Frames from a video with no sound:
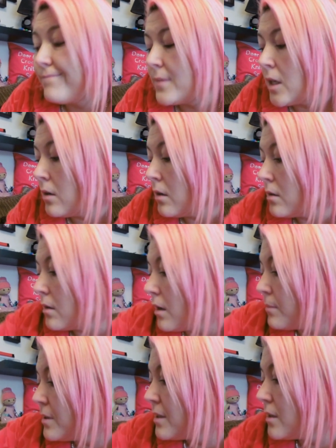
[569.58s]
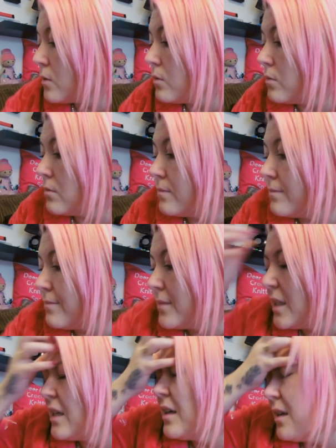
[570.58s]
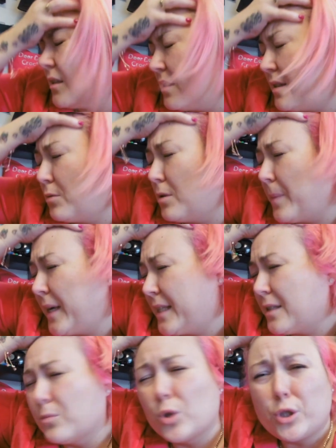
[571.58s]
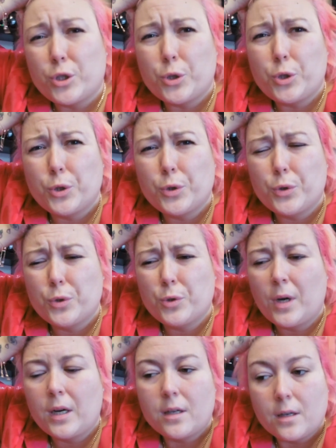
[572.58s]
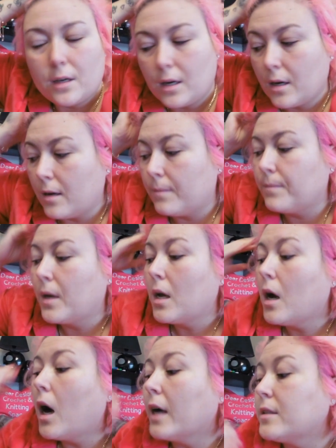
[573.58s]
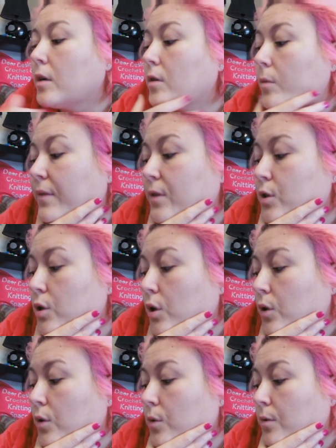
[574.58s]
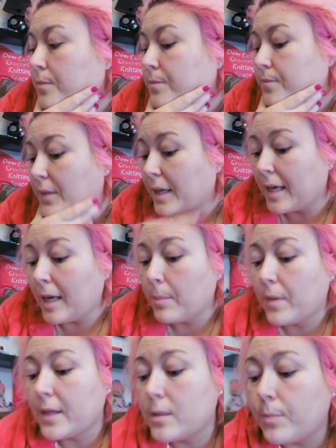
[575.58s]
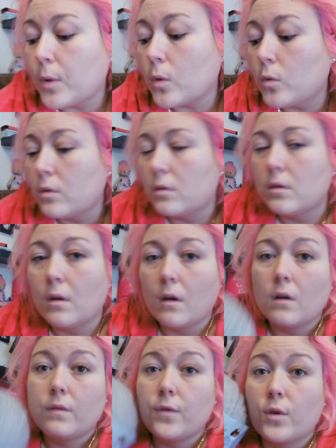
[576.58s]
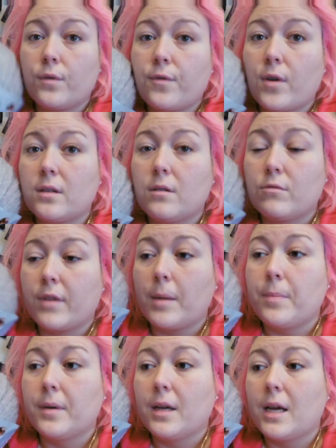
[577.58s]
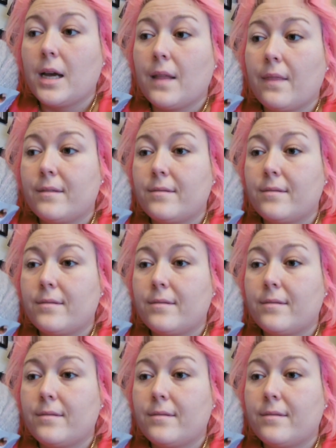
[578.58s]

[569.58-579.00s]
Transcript: no, I'm still still debating what to do. Um, I don't know whether to keep this ball for the front rib and